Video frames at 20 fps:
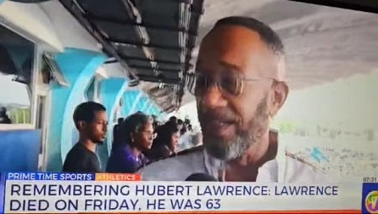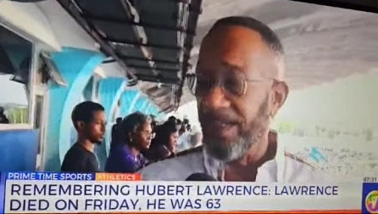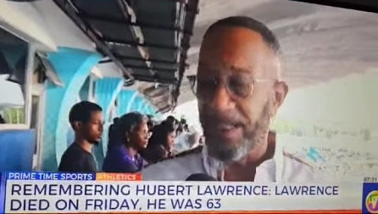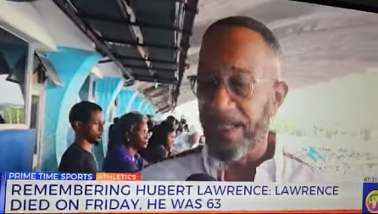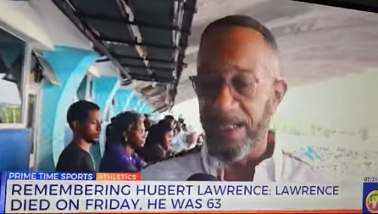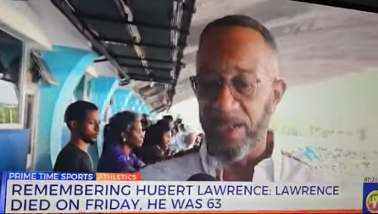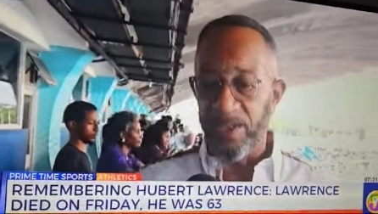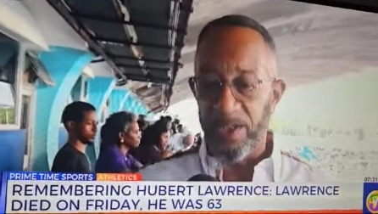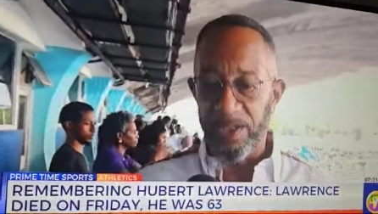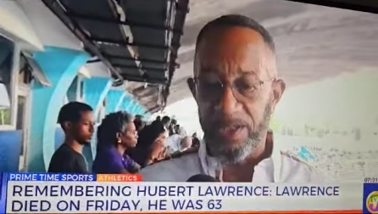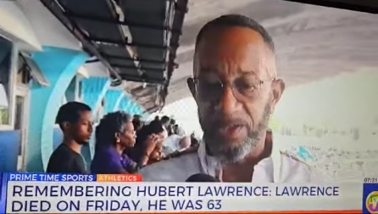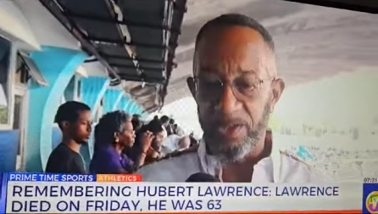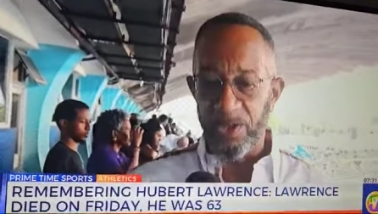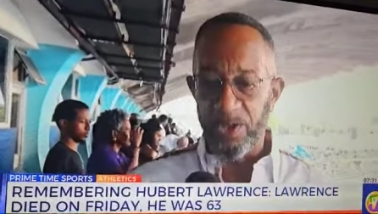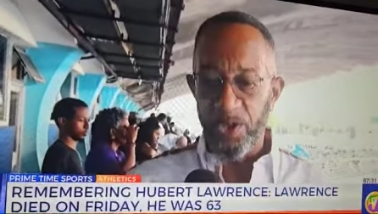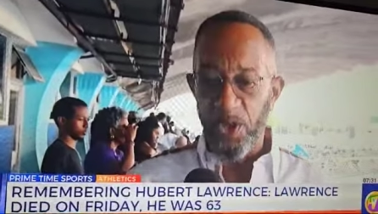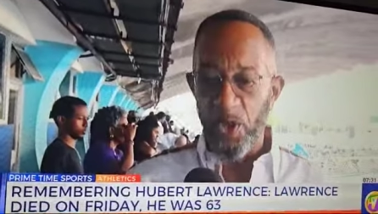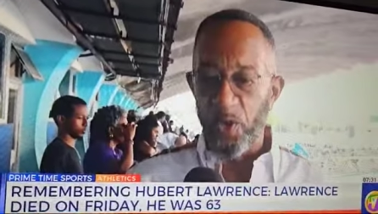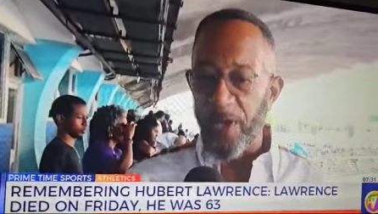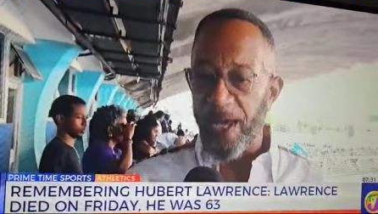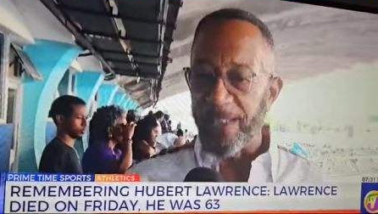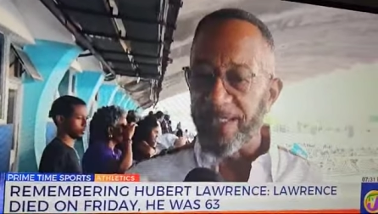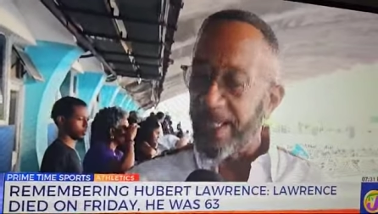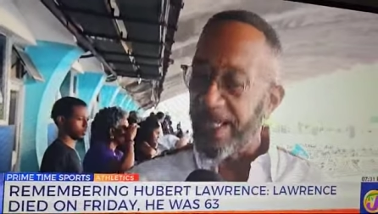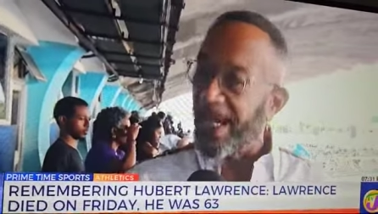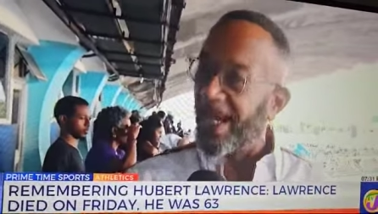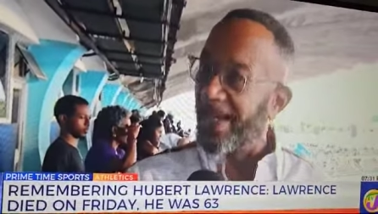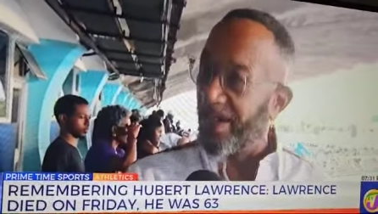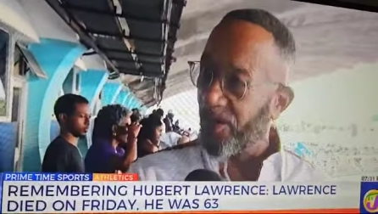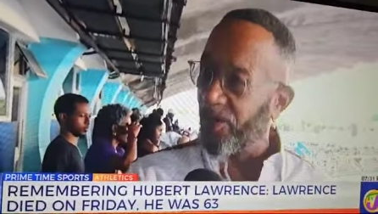He knew that
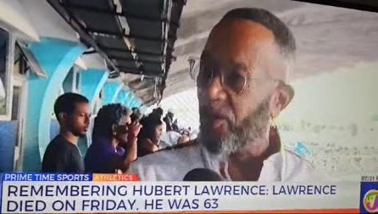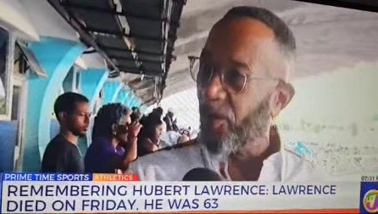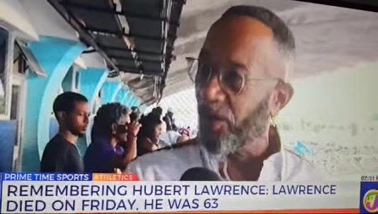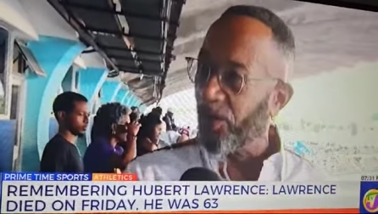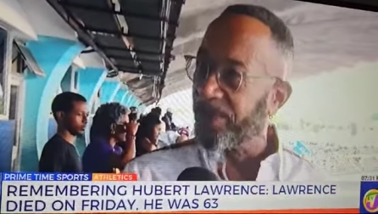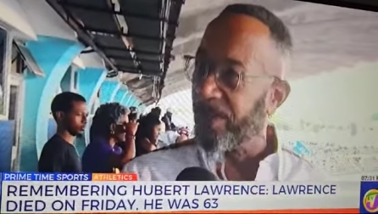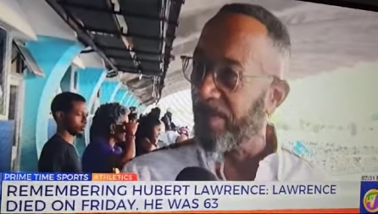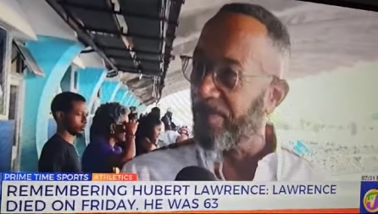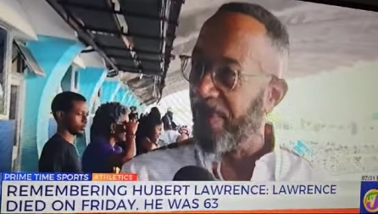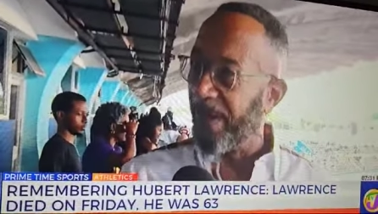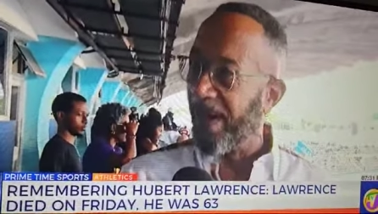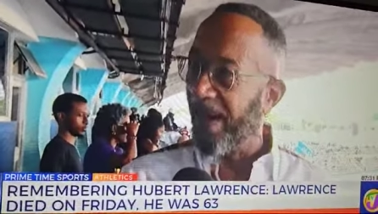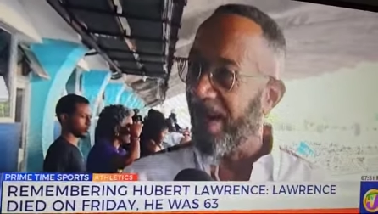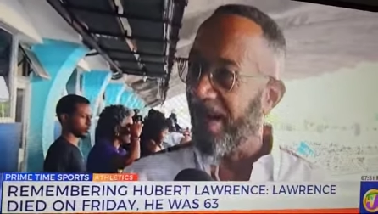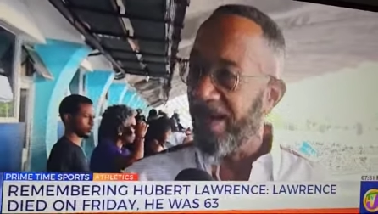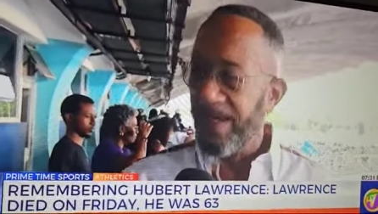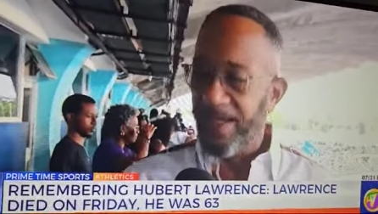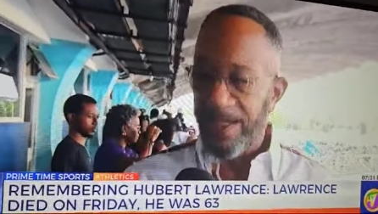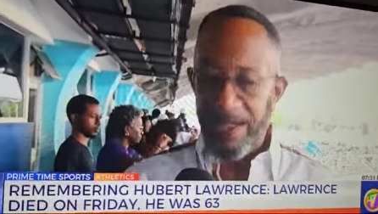he had a role to play,